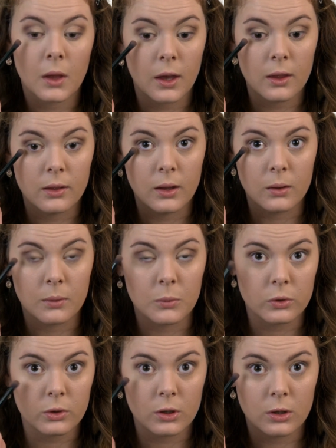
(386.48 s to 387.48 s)
And then I'm
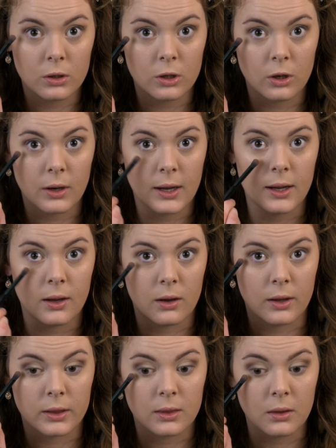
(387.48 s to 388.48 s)
also gonna go
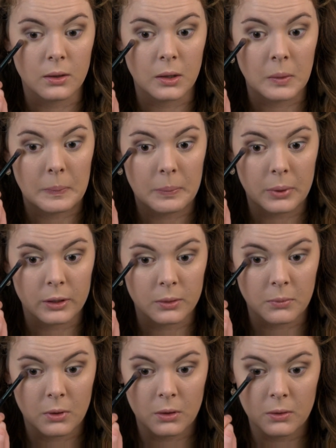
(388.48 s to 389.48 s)
at the
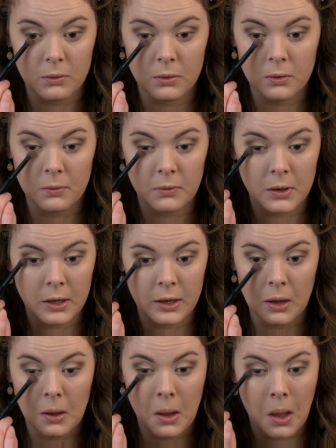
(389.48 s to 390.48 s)
bottom over here.